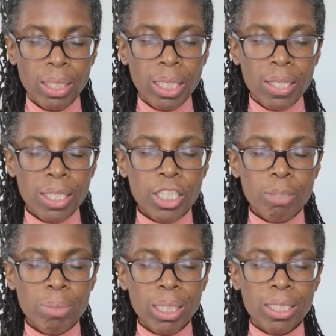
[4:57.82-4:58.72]
And then in
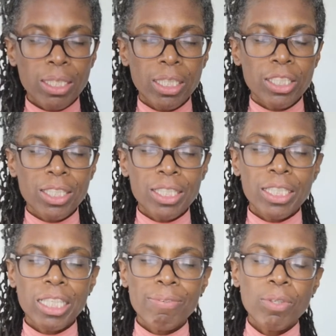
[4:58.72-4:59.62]
your mind's eye, just
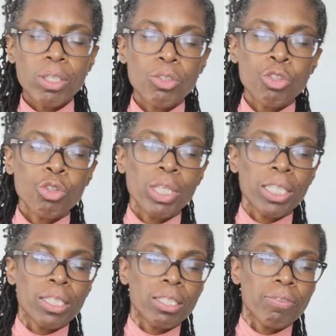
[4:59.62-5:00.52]
see if you can
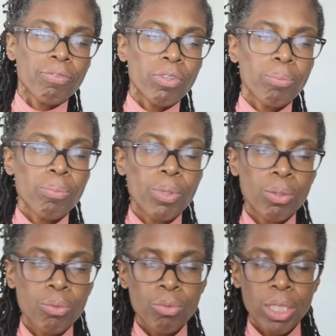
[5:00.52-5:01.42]
trace from
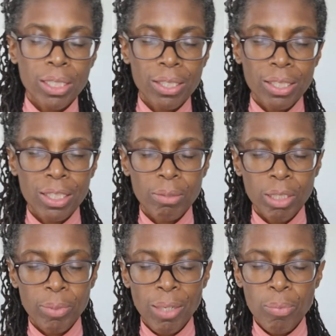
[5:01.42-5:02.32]
the wrist.
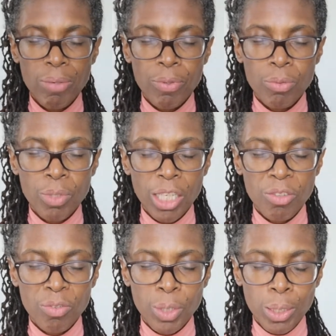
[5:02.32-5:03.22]
So we come with your right
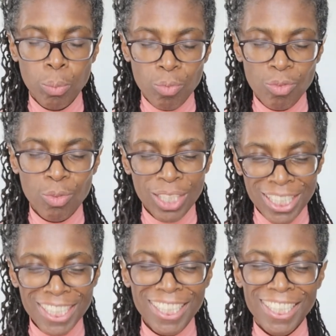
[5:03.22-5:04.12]
wrist